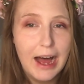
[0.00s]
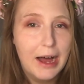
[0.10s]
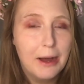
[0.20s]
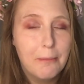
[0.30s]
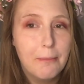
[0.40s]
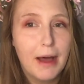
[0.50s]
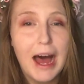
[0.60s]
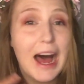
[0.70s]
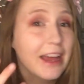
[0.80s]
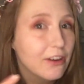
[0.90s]

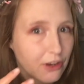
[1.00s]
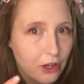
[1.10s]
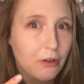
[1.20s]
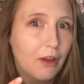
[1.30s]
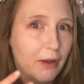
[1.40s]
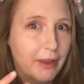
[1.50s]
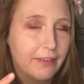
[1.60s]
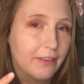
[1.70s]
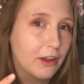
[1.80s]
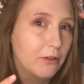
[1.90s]
I don't know how
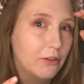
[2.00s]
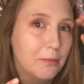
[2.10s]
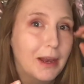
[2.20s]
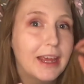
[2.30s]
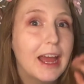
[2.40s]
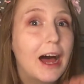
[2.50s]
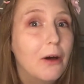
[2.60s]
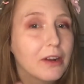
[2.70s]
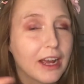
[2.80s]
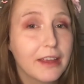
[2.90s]
that's going to play
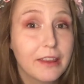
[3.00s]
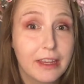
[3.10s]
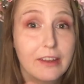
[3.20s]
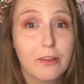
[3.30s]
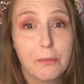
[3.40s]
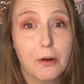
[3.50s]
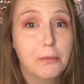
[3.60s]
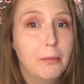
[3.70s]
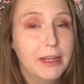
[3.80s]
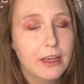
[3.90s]
out. I think it's
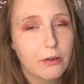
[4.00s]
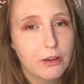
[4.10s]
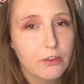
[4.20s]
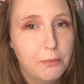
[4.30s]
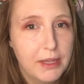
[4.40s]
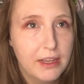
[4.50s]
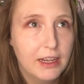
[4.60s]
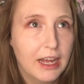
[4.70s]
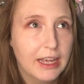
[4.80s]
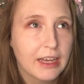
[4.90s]
probably going to
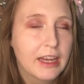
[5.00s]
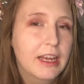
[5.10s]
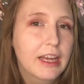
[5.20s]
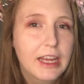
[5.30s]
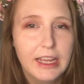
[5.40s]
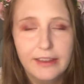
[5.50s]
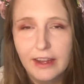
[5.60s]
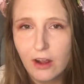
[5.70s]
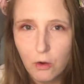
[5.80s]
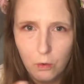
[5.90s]
be like
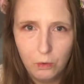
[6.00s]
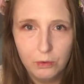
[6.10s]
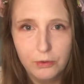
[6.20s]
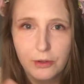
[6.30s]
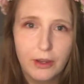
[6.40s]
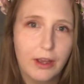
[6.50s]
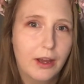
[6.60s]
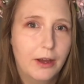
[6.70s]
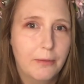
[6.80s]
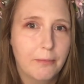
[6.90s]
in that old
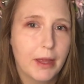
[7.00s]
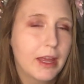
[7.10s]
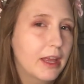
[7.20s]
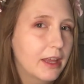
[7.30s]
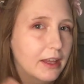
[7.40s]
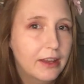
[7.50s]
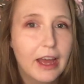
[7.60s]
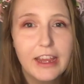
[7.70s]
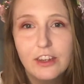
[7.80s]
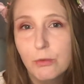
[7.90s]

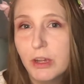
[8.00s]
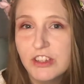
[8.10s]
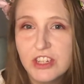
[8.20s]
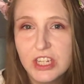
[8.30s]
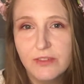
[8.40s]
Nightwish